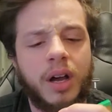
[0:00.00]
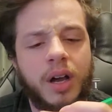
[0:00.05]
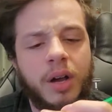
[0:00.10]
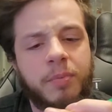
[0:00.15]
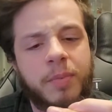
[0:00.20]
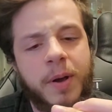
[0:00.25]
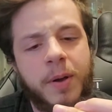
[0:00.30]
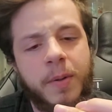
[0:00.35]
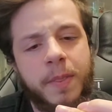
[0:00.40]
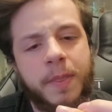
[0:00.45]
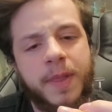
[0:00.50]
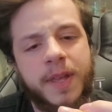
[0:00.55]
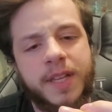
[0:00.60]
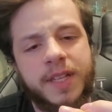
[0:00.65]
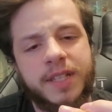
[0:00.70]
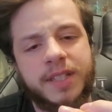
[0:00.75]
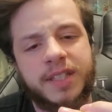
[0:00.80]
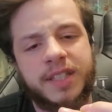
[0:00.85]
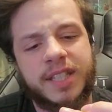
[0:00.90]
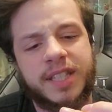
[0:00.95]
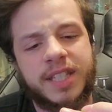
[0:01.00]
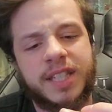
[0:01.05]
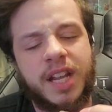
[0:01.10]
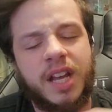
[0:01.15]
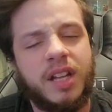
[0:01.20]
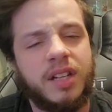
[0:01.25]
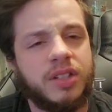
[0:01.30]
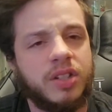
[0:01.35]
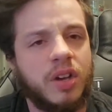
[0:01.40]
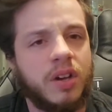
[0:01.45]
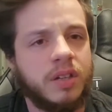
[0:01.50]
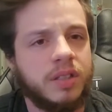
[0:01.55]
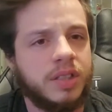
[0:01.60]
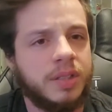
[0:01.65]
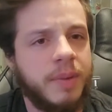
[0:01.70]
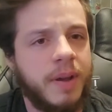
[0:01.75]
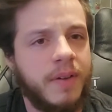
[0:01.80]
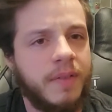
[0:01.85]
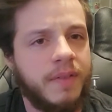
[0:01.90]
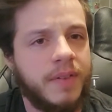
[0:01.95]
about this that's not talked
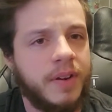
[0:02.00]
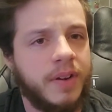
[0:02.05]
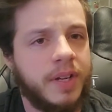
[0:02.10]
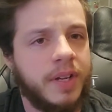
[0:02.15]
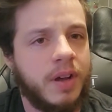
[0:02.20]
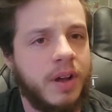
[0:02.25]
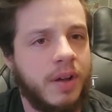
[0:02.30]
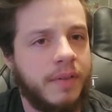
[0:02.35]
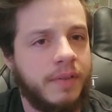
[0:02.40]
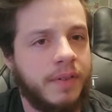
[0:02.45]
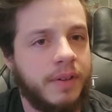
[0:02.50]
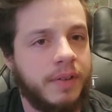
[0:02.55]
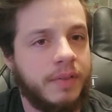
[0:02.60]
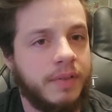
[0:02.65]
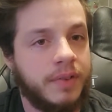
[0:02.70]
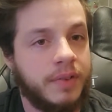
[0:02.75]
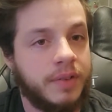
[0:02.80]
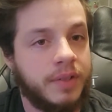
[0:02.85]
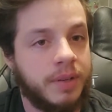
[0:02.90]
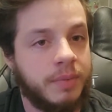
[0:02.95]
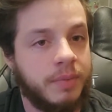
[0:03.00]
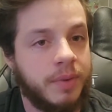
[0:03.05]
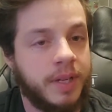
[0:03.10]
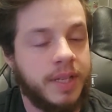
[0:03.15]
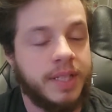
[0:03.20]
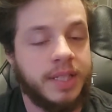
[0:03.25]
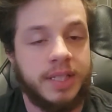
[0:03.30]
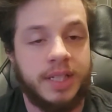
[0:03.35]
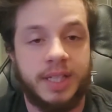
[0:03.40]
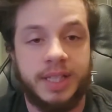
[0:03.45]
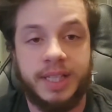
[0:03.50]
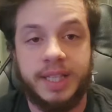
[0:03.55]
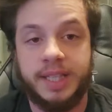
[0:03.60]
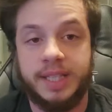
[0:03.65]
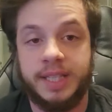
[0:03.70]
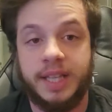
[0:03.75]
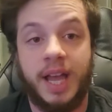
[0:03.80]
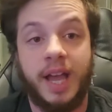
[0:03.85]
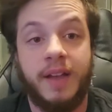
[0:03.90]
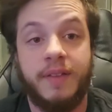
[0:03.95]
about very often for some reason, at
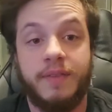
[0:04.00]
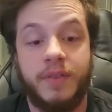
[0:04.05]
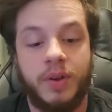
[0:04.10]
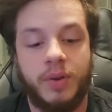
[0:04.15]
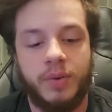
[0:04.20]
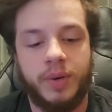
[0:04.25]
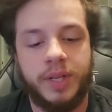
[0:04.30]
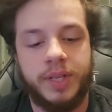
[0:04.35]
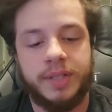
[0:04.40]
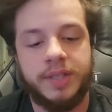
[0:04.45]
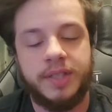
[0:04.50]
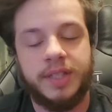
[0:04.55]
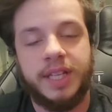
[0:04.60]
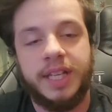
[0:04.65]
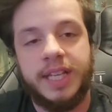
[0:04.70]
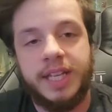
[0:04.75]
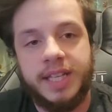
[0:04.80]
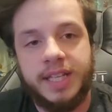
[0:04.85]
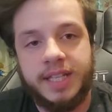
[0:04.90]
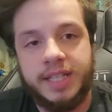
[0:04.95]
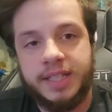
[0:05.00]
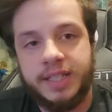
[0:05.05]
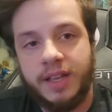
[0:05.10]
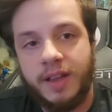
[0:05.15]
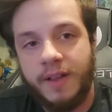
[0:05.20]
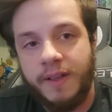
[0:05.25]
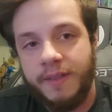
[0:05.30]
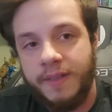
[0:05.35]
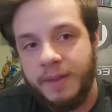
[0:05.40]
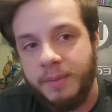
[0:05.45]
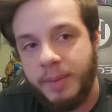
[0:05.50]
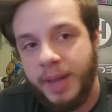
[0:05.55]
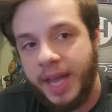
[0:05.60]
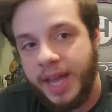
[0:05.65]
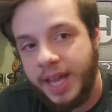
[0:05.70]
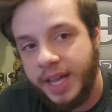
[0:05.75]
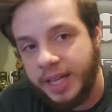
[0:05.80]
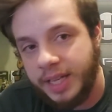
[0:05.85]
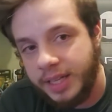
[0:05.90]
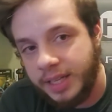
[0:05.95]
least I've noticed, is on the
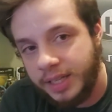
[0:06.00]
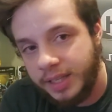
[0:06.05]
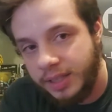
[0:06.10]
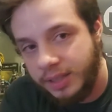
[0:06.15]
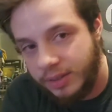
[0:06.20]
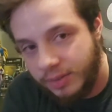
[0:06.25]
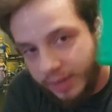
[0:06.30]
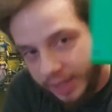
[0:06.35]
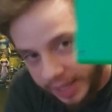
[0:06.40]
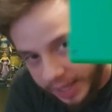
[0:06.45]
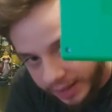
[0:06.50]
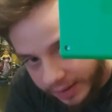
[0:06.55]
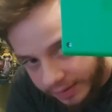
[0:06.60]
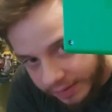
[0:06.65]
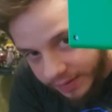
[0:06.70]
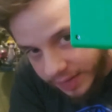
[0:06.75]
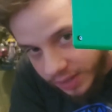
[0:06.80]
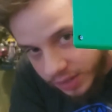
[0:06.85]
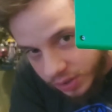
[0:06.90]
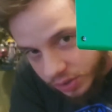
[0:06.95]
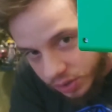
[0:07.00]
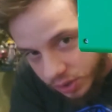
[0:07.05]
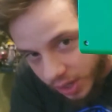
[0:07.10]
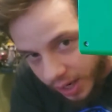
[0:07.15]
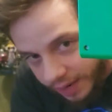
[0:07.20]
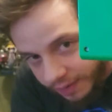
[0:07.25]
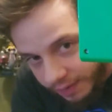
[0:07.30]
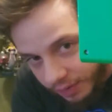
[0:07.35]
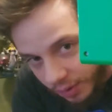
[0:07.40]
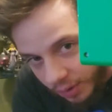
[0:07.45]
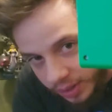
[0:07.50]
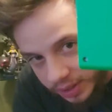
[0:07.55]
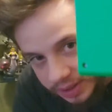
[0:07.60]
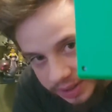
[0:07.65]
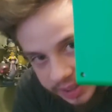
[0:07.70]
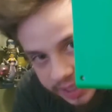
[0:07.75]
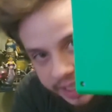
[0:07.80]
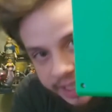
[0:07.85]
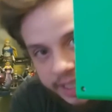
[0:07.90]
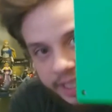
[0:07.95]
back you have this
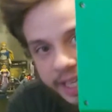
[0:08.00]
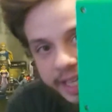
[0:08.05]
Triforce that